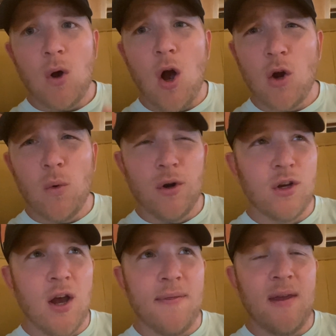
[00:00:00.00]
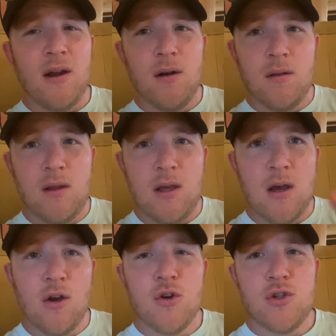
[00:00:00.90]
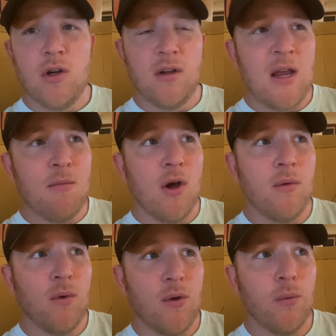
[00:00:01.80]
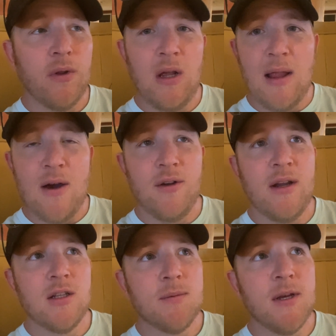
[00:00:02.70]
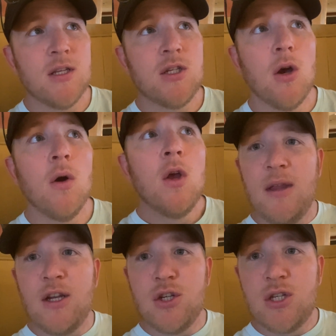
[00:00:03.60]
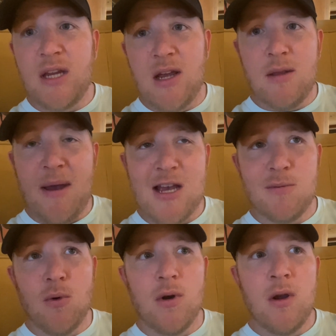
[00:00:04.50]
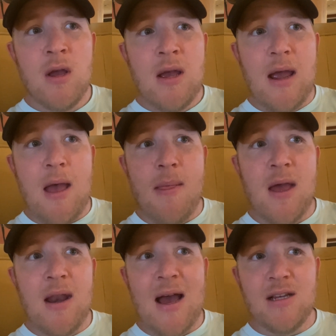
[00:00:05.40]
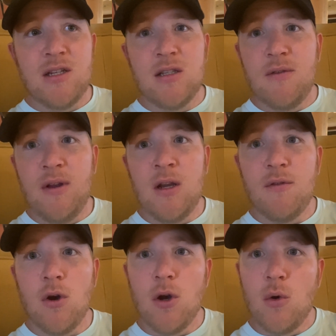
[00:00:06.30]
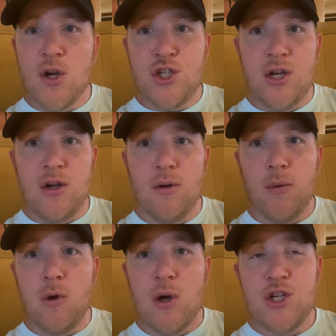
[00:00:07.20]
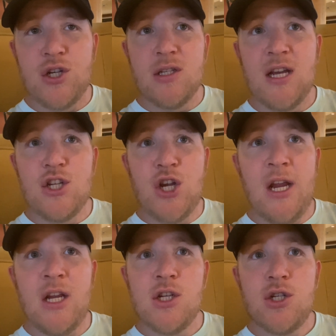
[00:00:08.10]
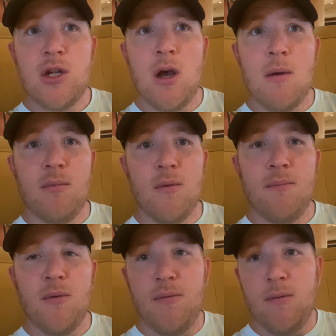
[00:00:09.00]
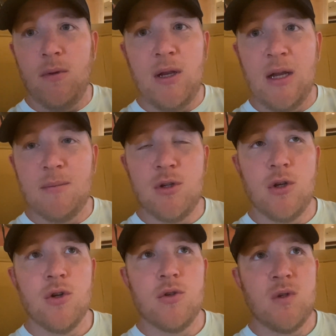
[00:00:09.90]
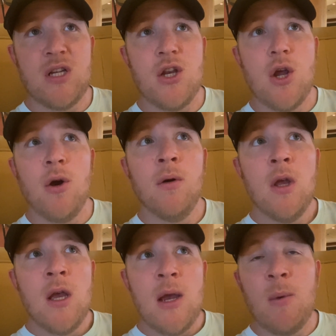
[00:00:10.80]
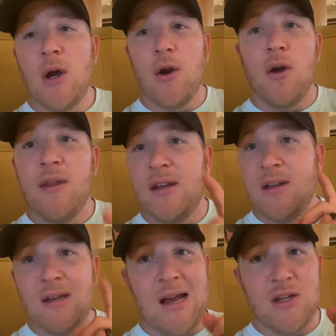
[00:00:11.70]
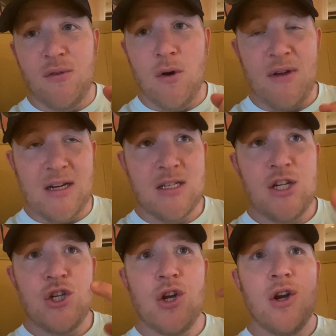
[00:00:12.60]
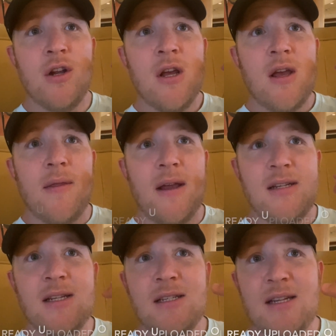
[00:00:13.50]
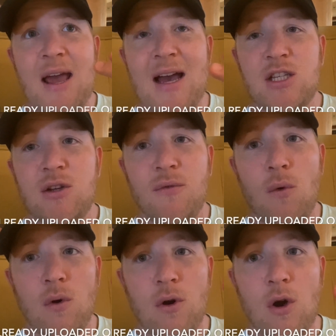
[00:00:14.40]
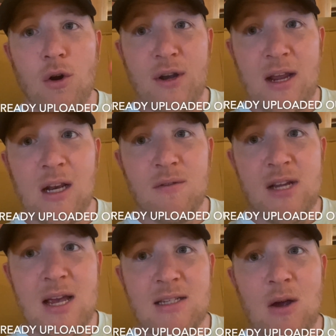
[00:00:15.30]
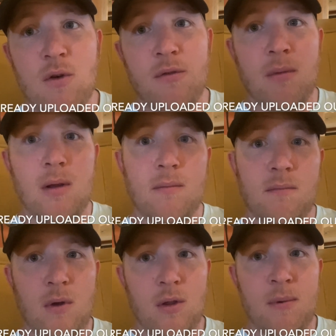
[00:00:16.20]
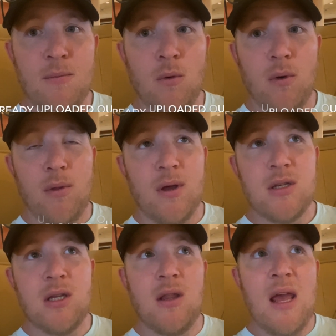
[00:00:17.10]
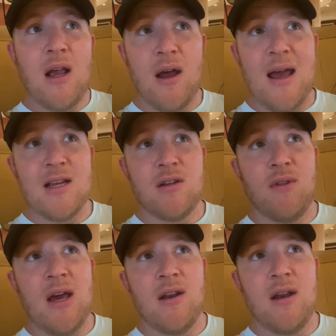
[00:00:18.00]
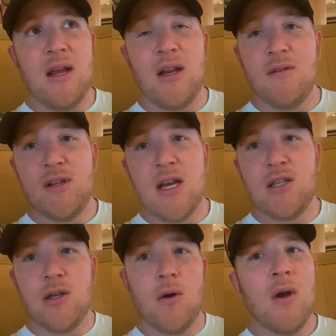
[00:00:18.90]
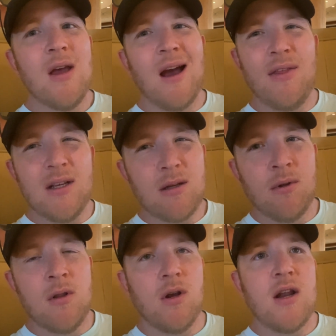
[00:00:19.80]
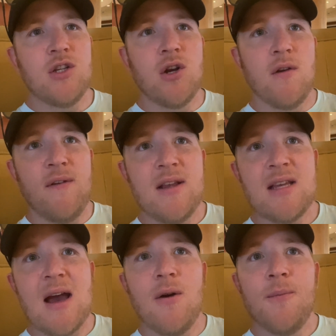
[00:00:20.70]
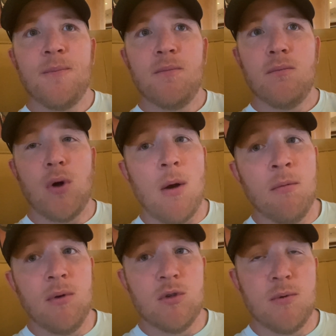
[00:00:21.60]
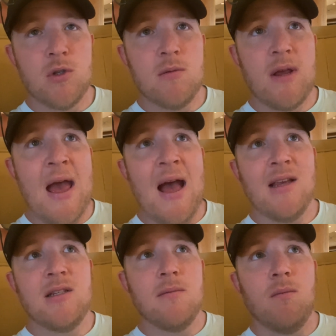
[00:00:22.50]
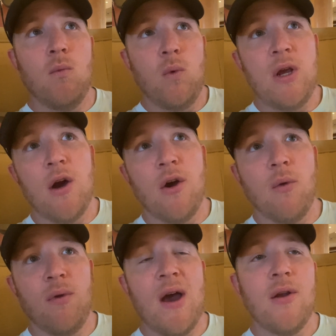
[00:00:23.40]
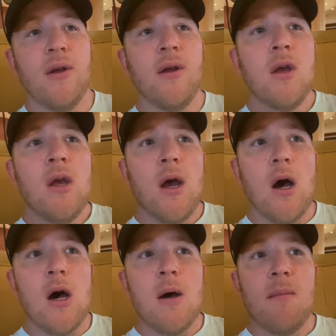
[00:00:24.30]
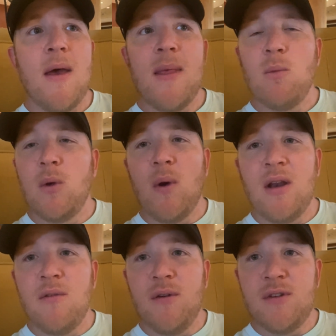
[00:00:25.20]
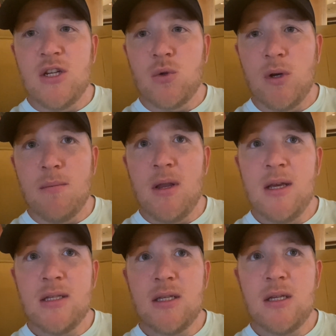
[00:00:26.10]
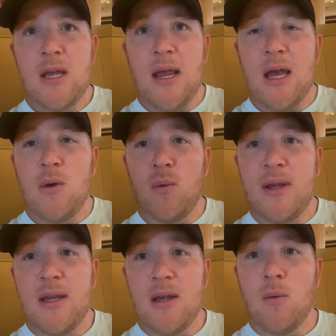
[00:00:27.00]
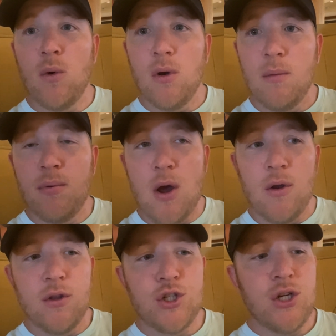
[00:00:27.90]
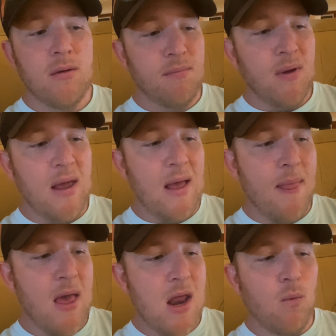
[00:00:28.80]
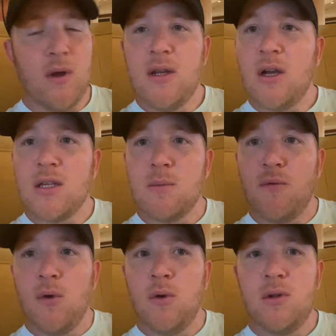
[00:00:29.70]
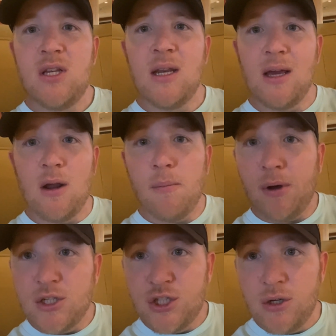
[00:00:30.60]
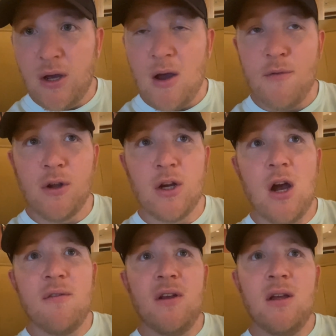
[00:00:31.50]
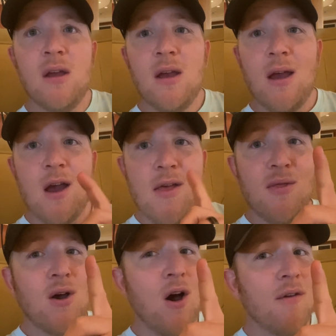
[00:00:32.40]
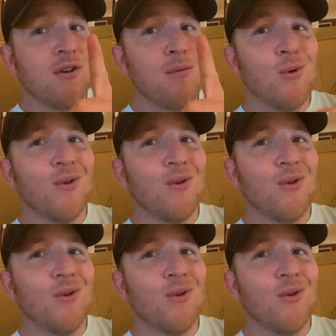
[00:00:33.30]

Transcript: Awkward cut there. The cruise director came on with a really loud announcement. So they just scanned the passport and then asked us if any of our questionnaire 3 questions had changed, but leading up to the cruise we said no, and we got on. They didn't ask for our vaccination card. They didn't ask for our negative test. However, my other people were with us, they got asked if they had a negative test. So I think it's something they're kind of starting to phase out. Probably was supposed to be asked. We got on without it. And then we waited 15-20 minutes and we were brought on the ship and then went and got some food, sitting at Al Baccio now having a coffee. Off to the pool